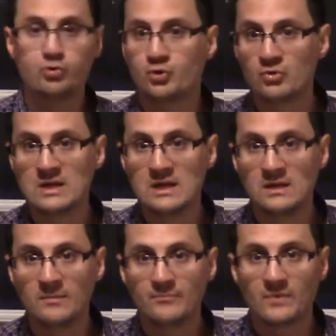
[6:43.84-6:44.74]

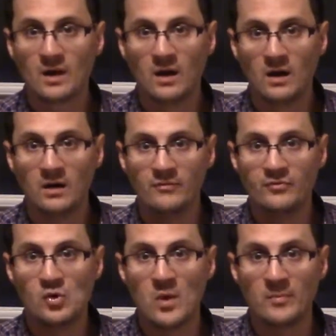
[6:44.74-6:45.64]
tree of
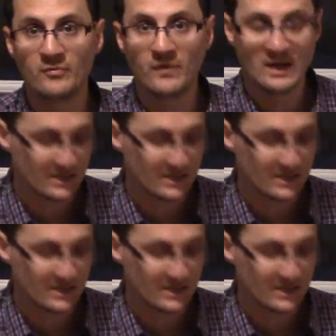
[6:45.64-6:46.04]
two-weapon fighting